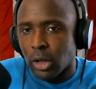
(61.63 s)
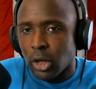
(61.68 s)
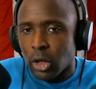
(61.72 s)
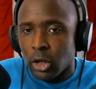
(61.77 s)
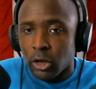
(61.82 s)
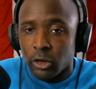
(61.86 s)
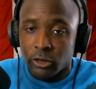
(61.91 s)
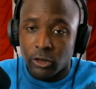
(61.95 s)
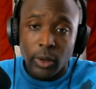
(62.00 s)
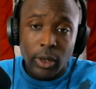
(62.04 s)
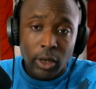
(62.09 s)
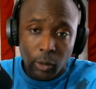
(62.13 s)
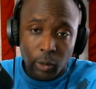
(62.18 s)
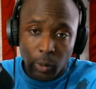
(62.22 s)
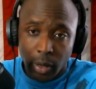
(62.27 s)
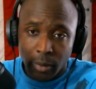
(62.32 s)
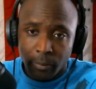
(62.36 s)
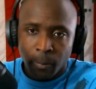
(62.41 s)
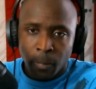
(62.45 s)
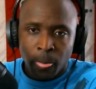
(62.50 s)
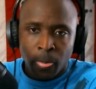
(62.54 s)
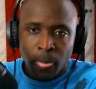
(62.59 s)
So
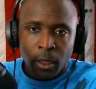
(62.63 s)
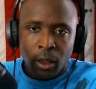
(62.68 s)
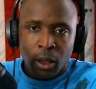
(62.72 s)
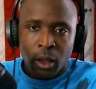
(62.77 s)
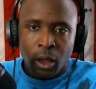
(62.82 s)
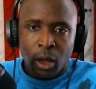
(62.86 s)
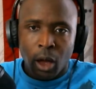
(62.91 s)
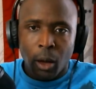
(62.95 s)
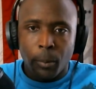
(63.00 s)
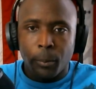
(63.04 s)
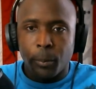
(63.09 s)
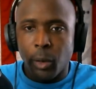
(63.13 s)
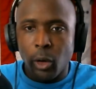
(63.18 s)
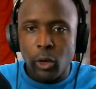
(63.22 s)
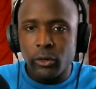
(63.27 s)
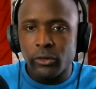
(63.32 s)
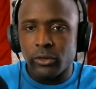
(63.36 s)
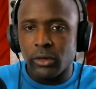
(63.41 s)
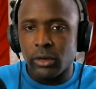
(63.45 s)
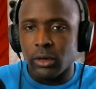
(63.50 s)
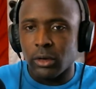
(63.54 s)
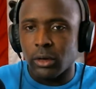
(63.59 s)
anyway, I'm
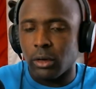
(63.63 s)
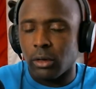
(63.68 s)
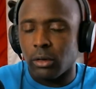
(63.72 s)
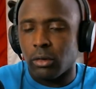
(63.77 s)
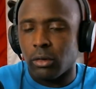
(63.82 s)
posing